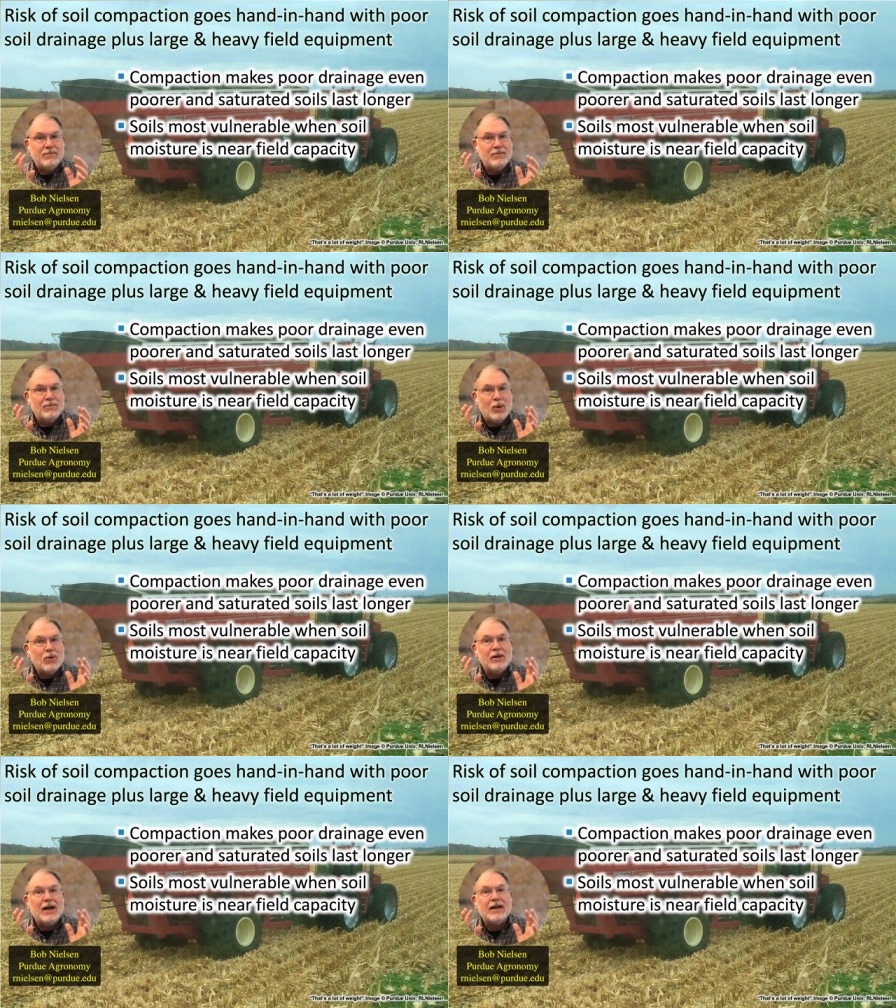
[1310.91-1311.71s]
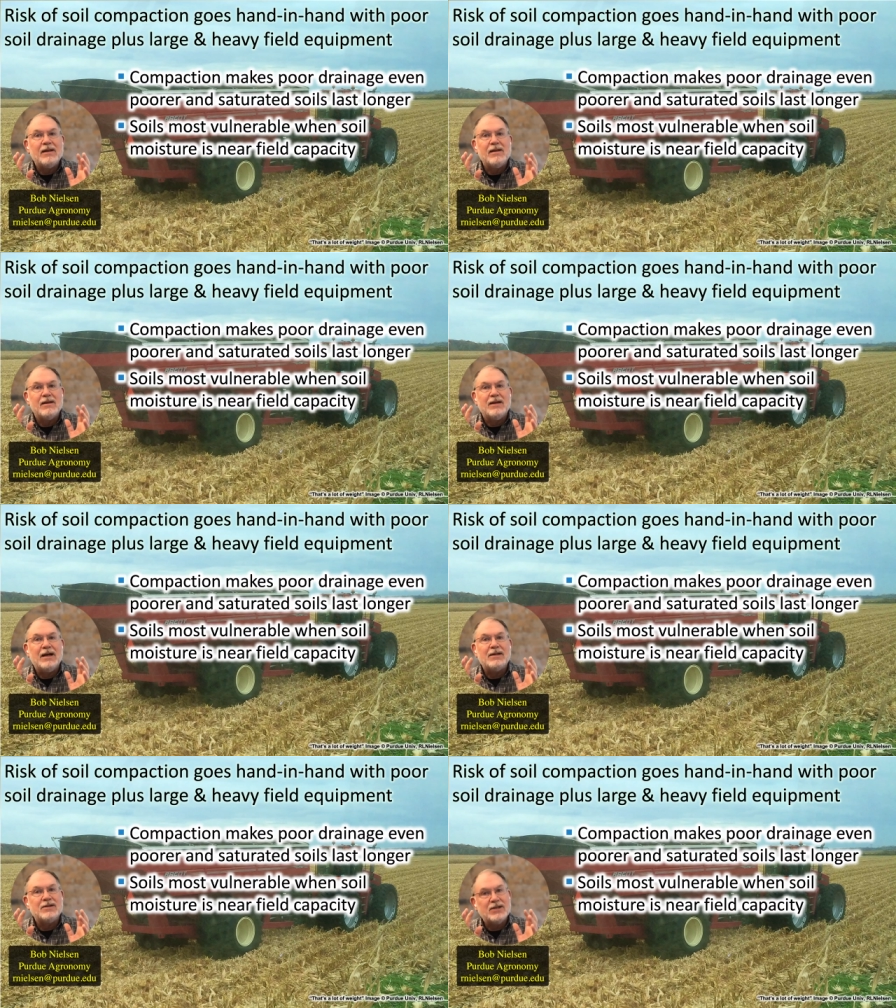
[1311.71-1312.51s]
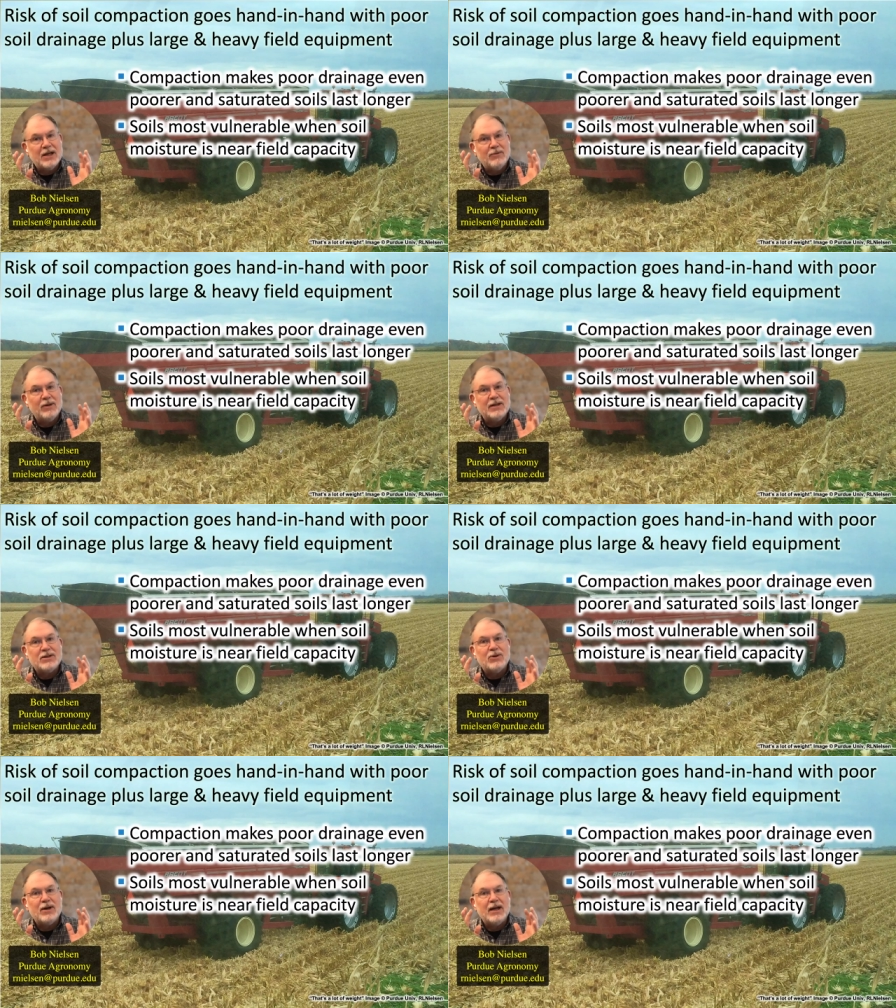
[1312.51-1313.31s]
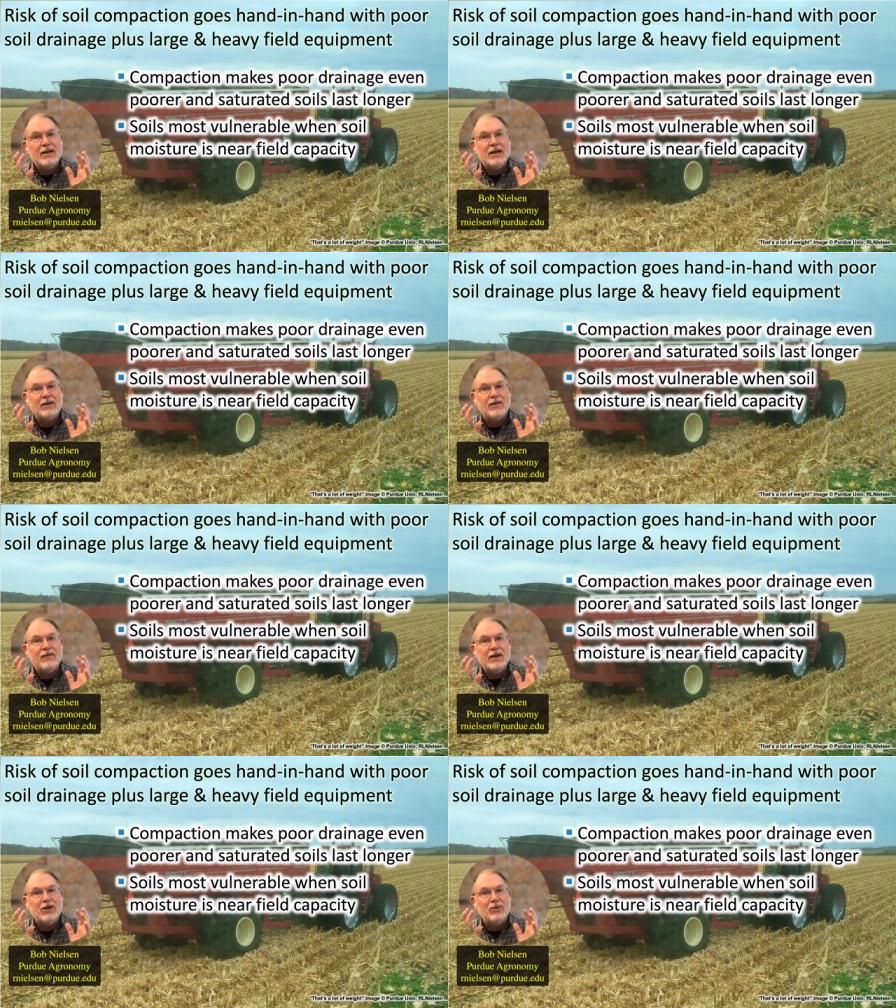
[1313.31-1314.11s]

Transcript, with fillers: more likely than not to say, well, let's go ahead and hit the field.